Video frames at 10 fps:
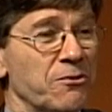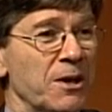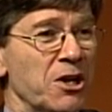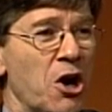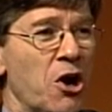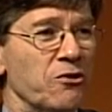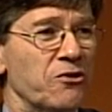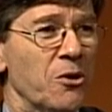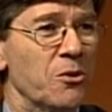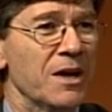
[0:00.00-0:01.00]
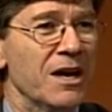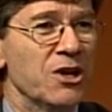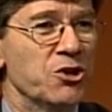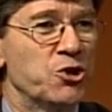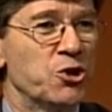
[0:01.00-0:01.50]
but it also
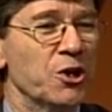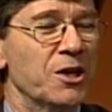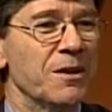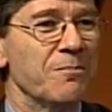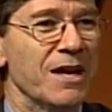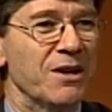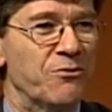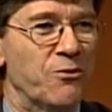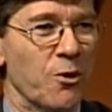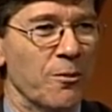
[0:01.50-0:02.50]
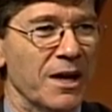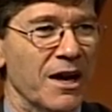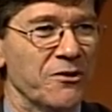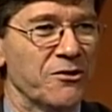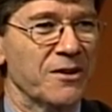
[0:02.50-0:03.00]
should be informing
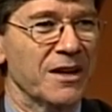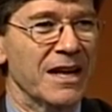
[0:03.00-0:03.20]
us